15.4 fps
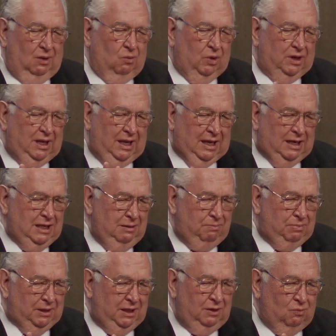Would
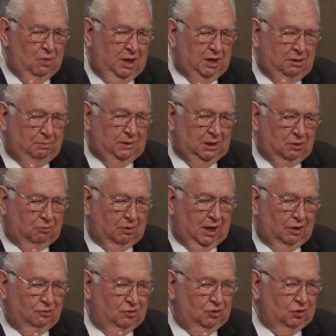anybody want to be
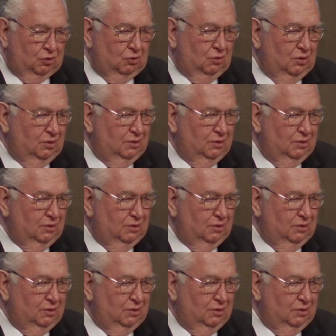around you?